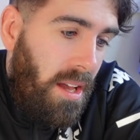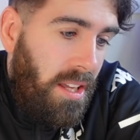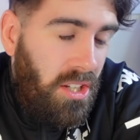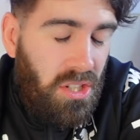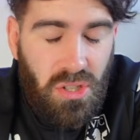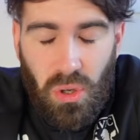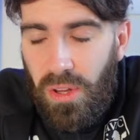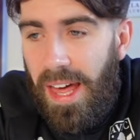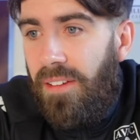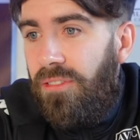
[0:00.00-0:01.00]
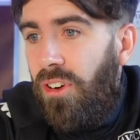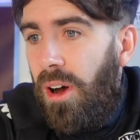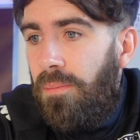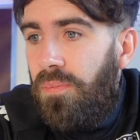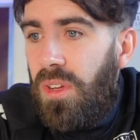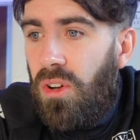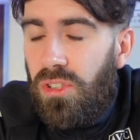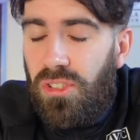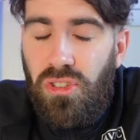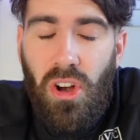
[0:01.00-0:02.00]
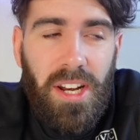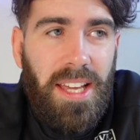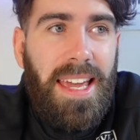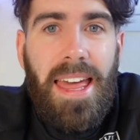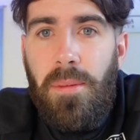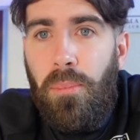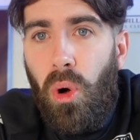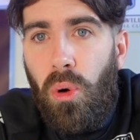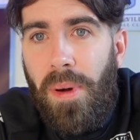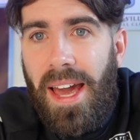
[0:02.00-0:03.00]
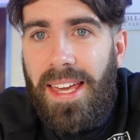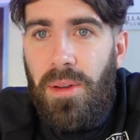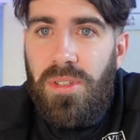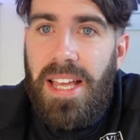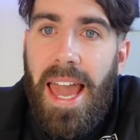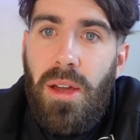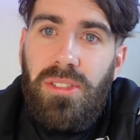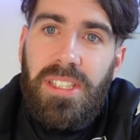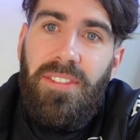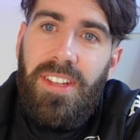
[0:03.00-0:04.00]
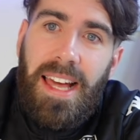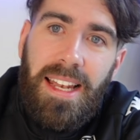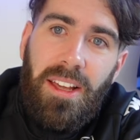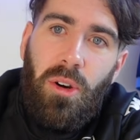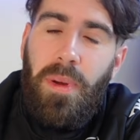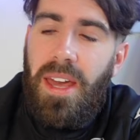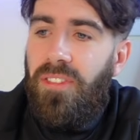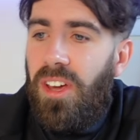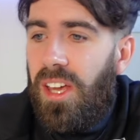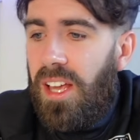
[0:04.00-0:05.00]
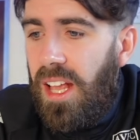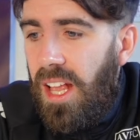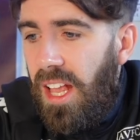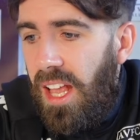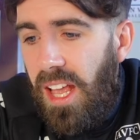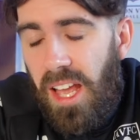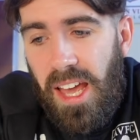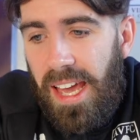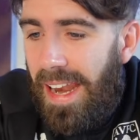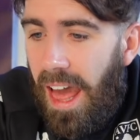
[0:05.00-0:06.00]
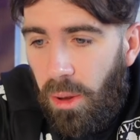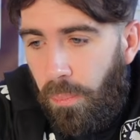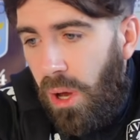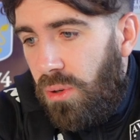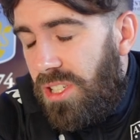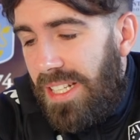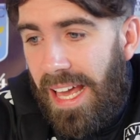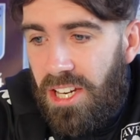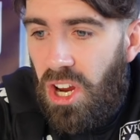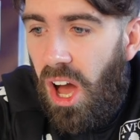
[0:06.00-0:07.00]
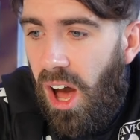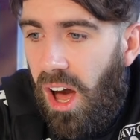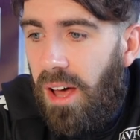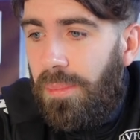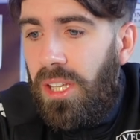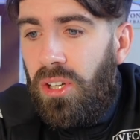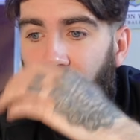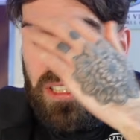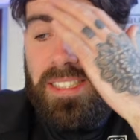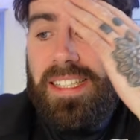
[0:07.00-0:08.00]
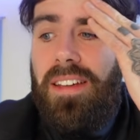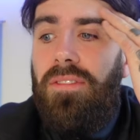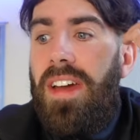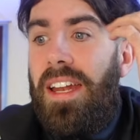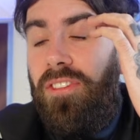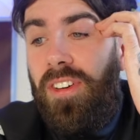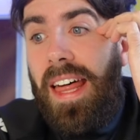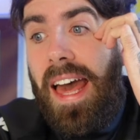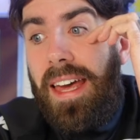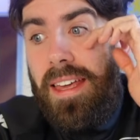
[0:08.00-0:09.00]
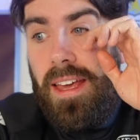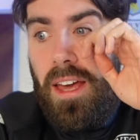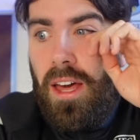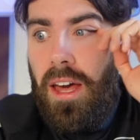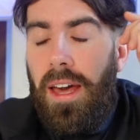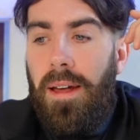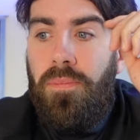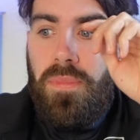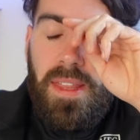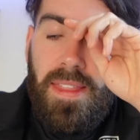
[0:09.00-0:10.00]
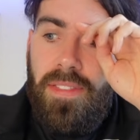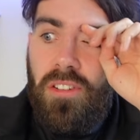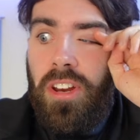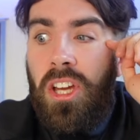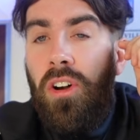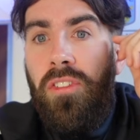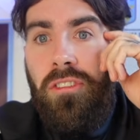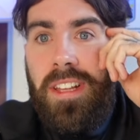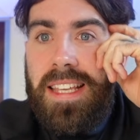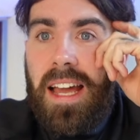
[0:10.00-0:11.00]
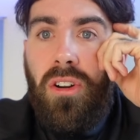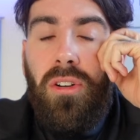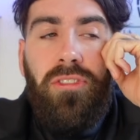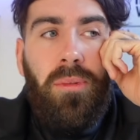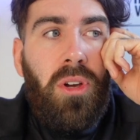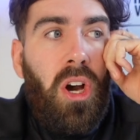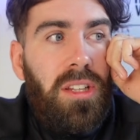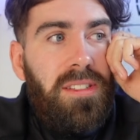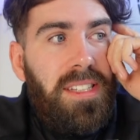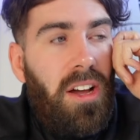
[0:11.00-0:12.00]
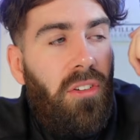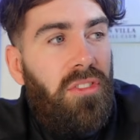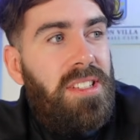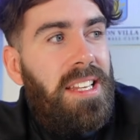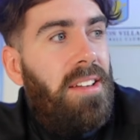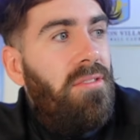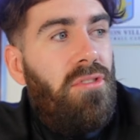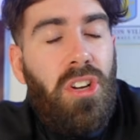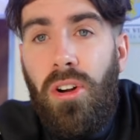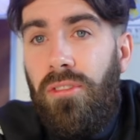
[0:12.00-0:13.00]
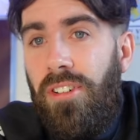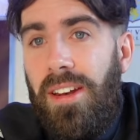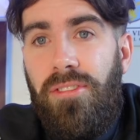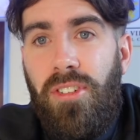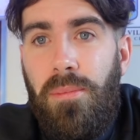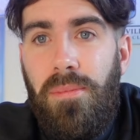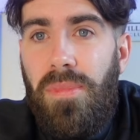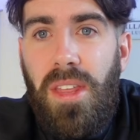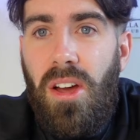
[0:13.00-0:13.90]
You saw that from us trying to get the ball back. It was House giving that little bit of an elbow/arm. Could have seen red for that. And then the recovery tackle from Conte, obviously recovering from